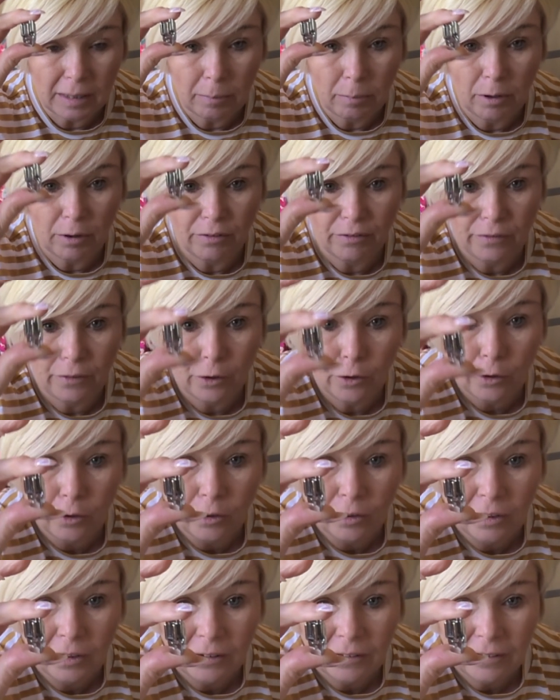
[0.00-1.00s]
zipper foot
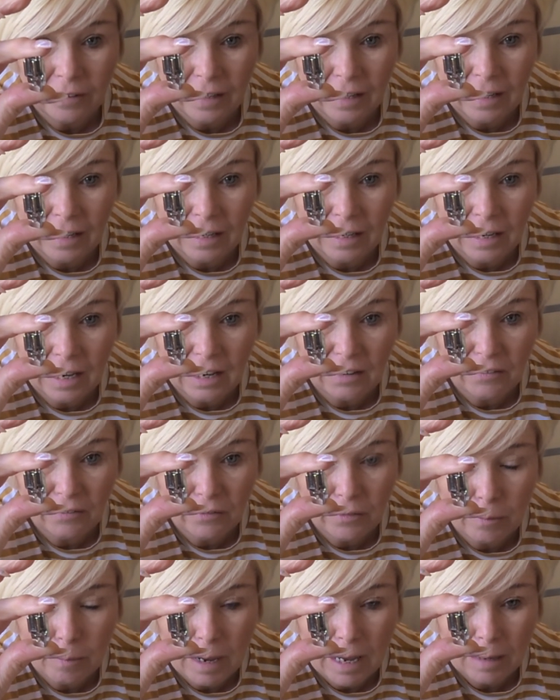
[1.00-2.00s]
I have
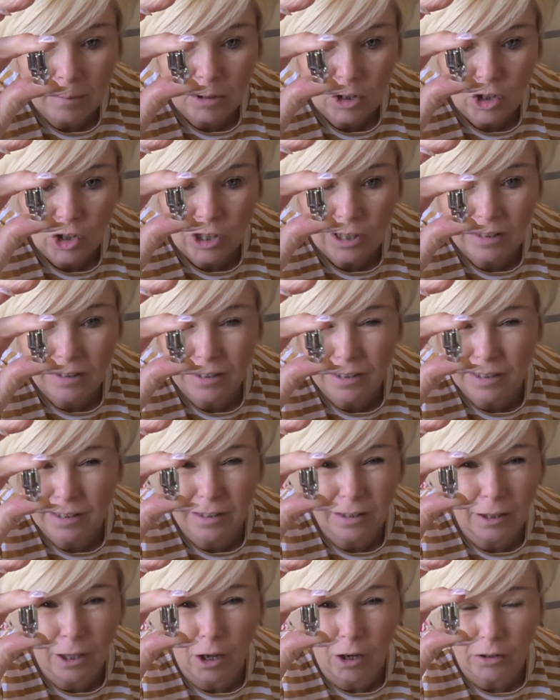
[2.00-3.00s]
for my machine. There's
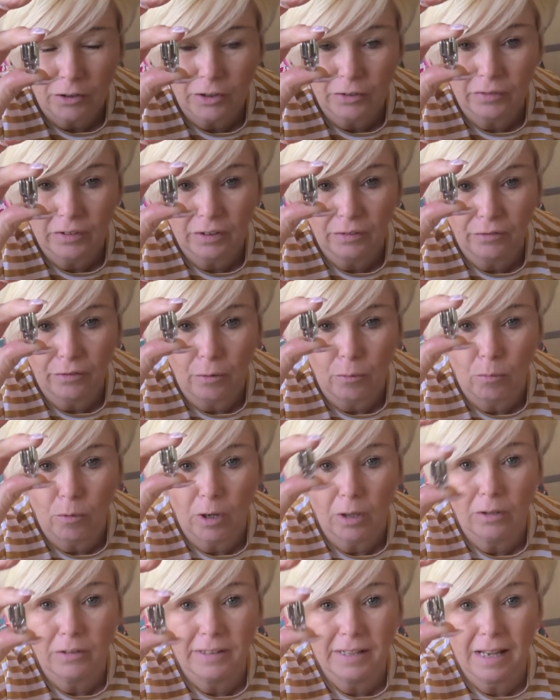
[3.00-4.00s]
lots of different
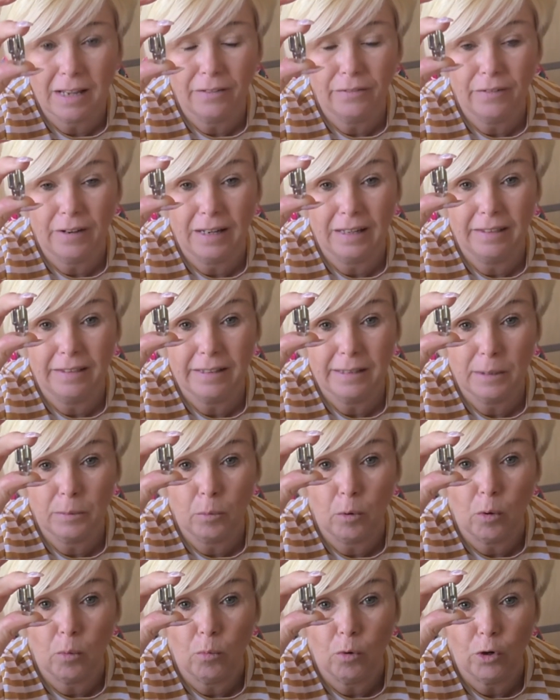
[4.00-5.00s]
ones. I find this
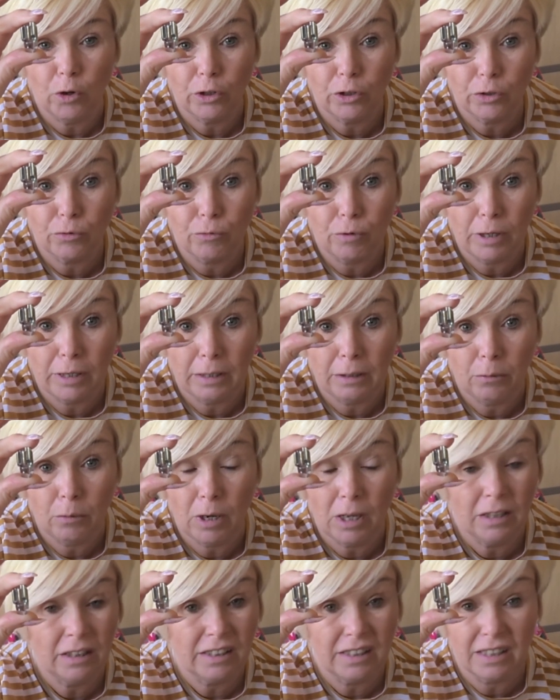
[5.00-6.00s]
one works really
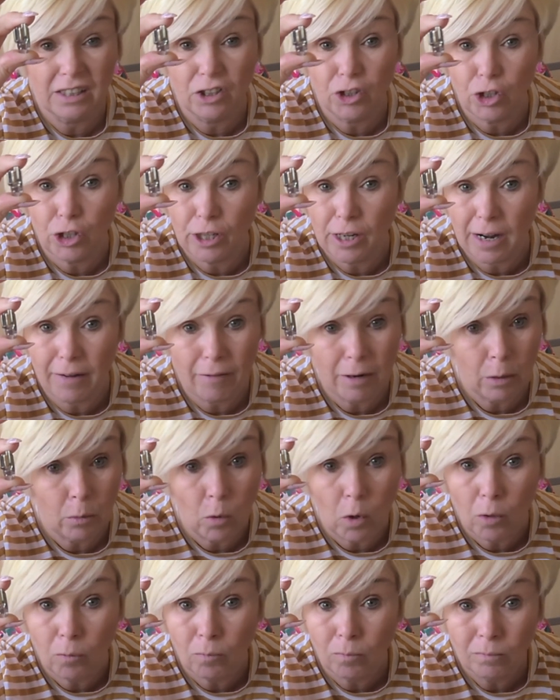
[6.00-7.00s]
well. It's a generic
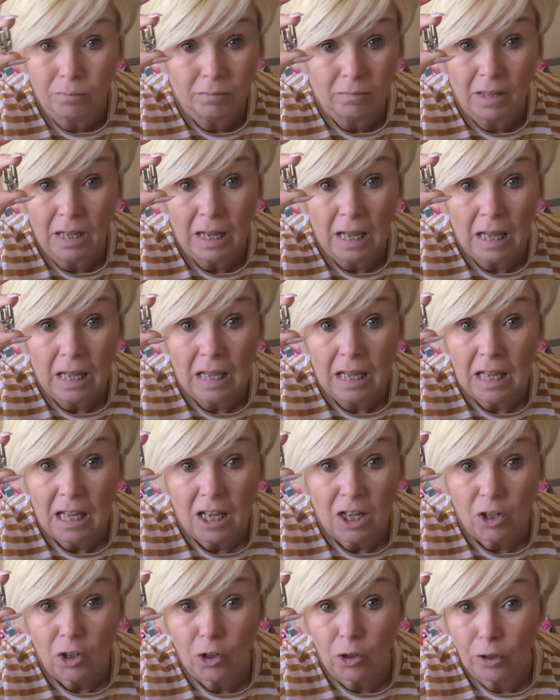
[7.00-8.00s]
one.
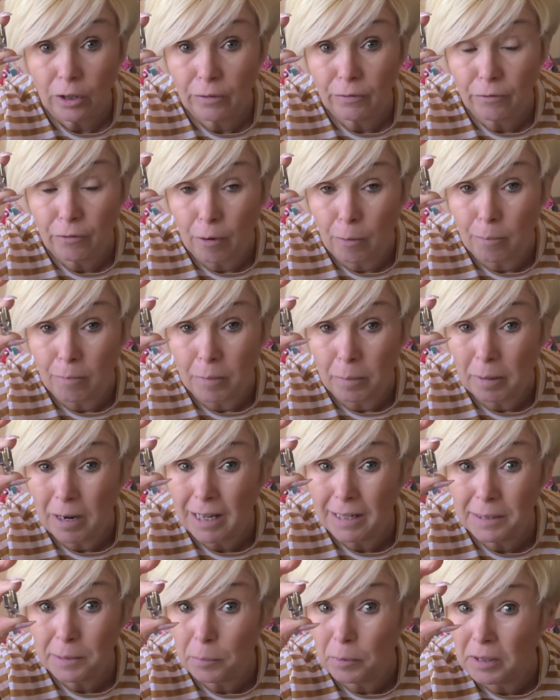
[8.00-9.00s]
Got it from the
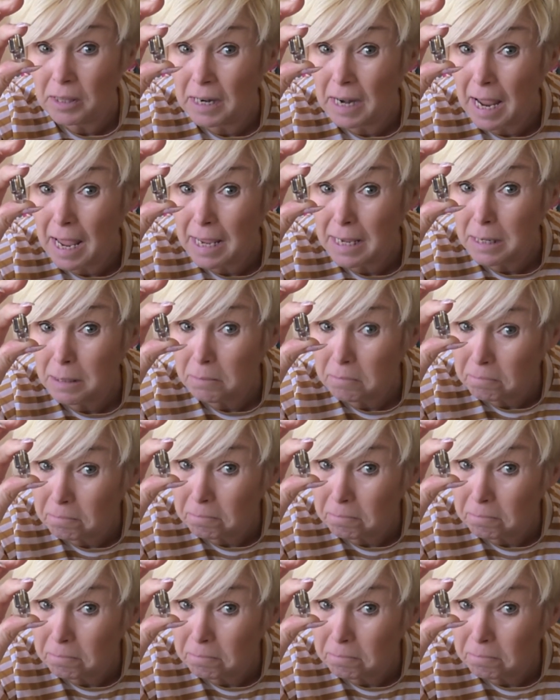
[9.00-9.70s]
place with an A.